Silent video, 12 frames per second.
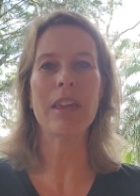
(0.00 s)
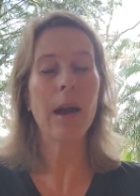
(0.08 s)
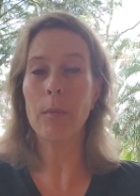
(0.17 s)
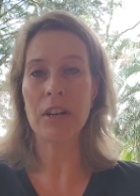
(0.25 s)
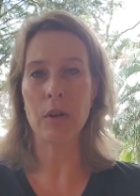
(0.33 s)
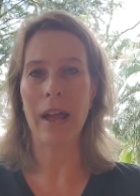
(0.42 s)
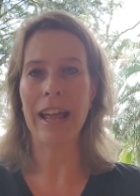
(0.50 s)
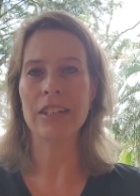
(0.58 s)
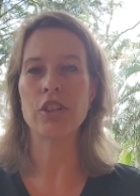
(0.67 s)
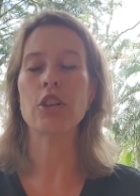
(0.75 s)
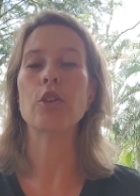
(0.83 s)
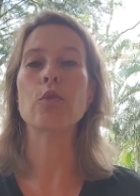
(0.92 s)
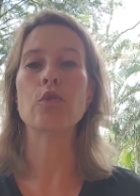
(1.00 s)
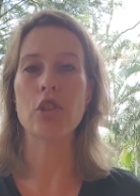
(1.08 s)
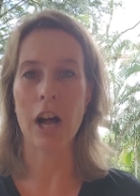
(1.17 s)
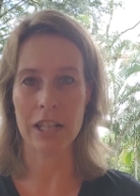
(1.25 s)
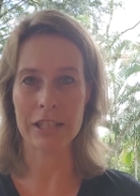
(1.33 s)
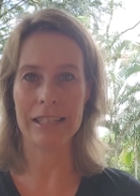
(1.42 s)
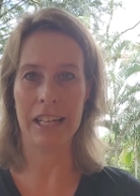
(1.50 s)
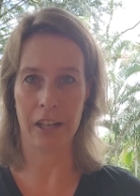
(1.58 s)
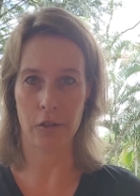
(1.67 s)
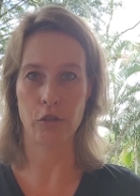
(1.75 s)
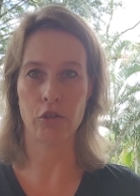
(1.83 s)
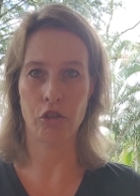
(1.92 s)
when you enter, you just need
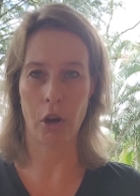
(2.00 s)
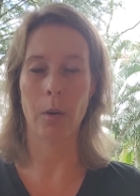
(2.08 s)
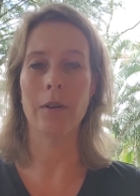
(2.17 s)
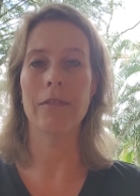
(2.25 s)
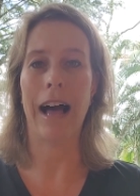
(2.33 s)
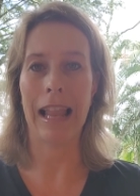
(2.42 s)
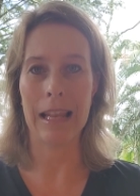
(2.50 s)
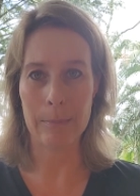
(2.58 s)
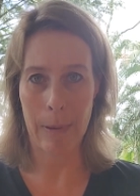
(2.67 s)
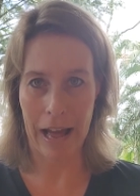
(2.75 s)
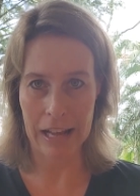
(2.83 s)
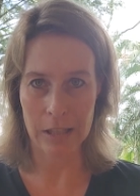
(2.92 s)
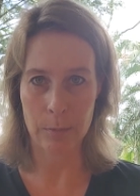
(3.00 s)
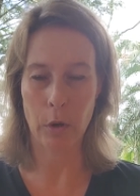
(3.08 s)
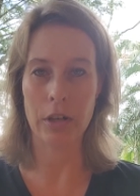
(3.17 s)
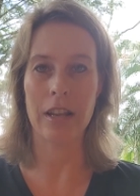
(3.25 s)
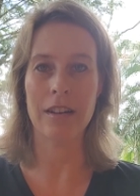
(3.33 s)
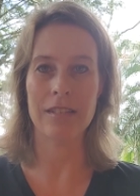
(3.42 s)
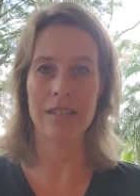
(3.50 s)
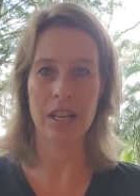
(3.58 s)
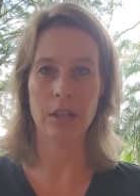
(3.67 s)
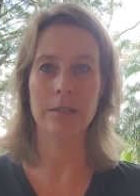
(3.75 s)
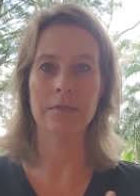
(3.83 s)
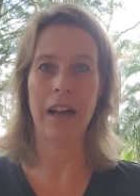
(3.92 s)
to show a valid passport that is
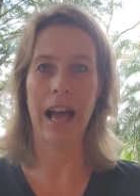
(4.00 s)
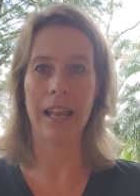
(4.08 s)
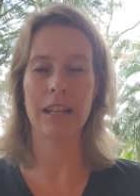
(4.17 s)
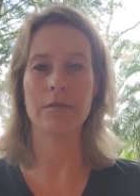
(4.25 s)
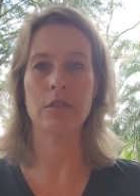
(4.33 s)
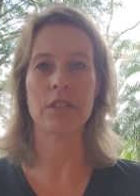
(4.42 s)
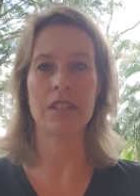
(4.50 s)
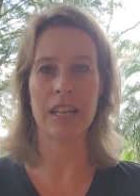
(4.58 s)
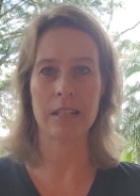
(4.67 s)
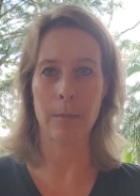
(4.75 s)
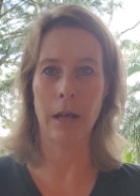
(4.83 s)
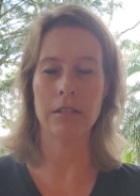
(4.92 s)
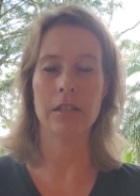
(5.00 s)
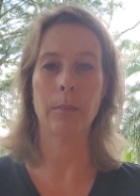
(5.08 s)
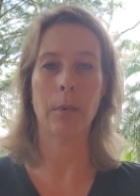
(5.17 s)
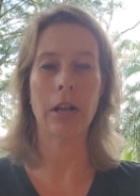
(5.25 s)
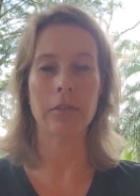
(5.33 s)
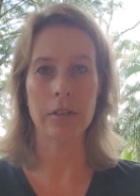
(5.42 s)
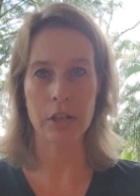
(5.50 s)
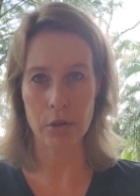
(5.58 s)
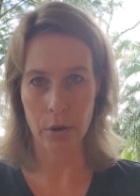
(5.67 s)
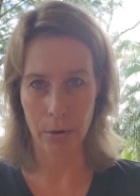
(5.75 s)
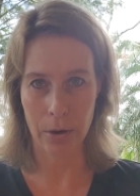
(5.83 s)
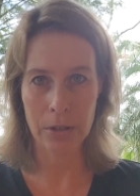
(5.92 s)
still valid for 6 months upon
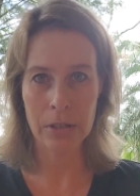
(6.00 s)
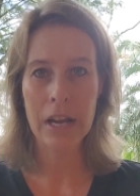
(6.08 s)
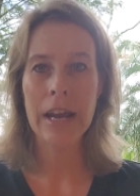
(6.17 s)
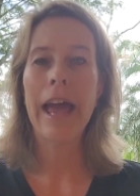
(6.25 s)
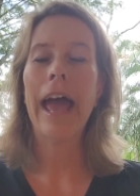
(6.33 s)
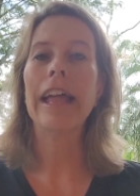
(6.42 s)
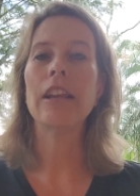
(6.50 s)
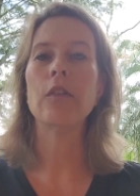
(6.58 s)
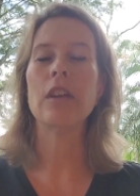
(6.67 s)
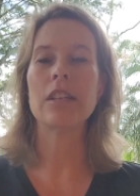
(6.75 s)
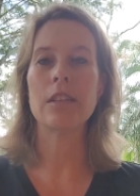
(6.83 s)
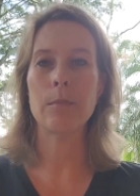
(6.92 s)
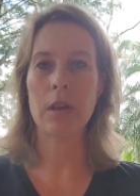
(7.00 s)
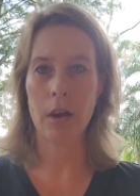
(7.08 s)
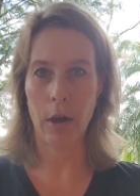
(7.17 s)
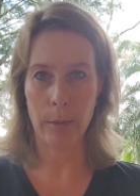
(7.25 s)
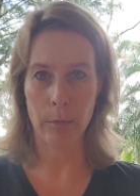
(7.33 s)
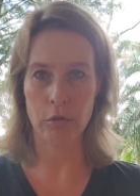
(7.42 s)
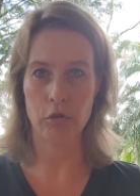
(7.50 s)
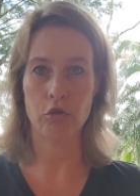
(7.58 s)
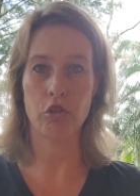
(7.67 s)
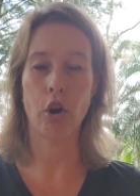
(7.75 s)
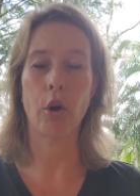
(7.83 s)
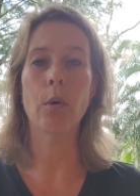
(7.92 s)
return, and you need to be able to
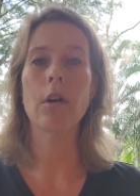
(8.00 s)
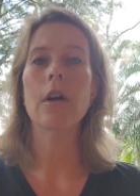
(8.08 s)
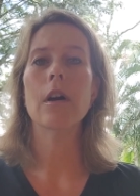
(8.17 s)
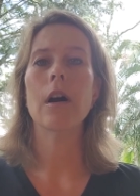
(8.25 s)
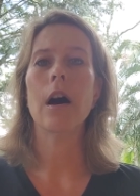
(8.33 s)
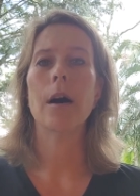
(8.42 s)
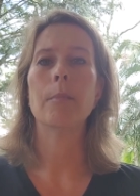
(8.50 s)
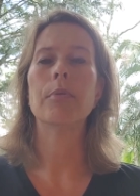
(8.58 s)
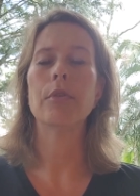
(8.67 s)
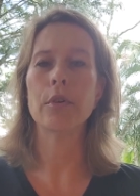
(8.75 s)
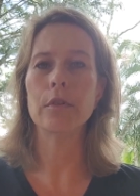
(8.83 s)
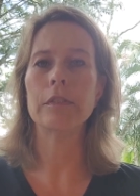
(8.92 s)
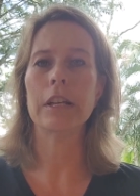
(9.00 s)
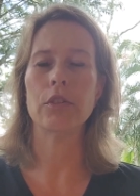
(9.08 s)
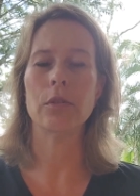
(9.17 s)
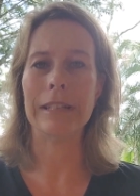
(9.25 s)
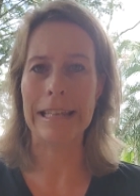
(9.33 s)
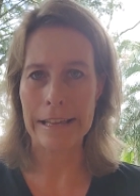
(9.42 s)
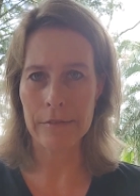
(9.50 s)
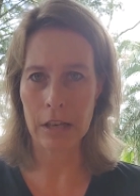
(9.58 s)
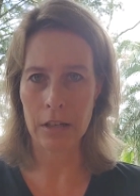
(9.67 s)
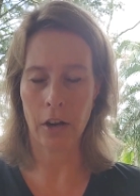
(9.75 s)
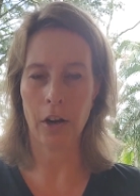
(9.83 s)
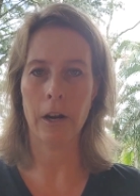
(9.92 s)
show proof that you're leaving
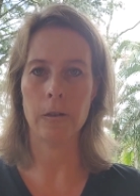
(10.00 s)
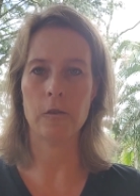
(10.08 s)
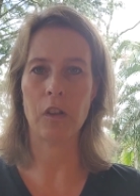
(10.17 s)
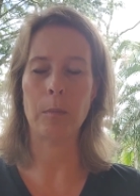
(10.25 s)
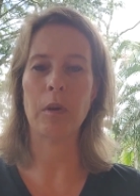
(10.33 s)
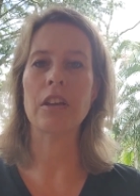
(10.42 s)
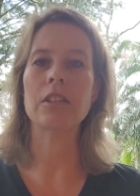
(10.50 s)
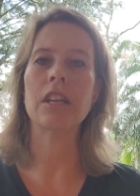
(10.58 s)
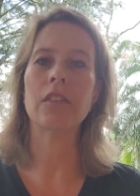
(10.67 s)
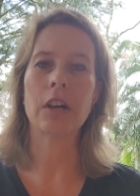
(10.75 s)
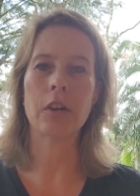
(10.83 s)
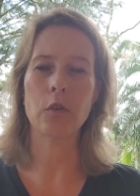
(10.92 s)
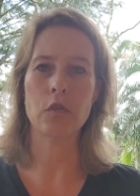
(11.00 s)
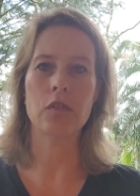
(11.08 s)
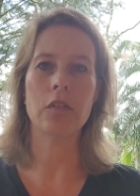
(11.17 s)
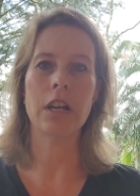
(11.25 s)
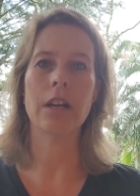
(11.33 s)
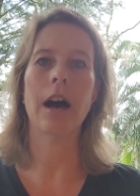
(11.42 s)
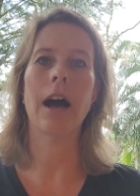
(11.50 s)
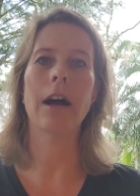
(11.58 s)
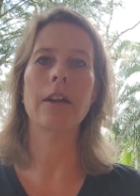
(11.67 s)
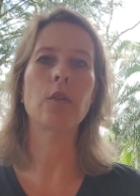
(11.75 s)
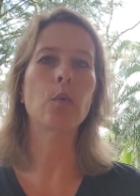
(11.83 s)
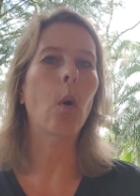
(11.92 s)
the country, because here in Costa Rica
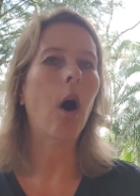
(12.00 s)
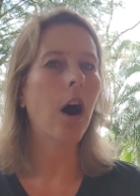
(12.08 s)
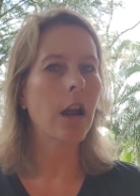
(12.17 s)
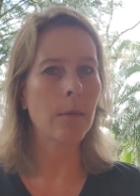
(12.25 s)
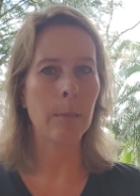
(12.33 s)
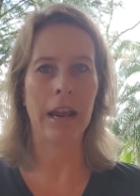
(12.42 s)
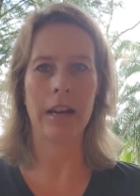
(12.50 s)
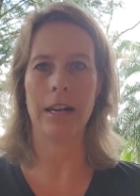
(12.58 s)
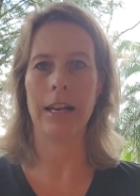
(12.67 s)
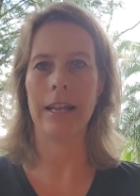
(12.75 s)
you automatically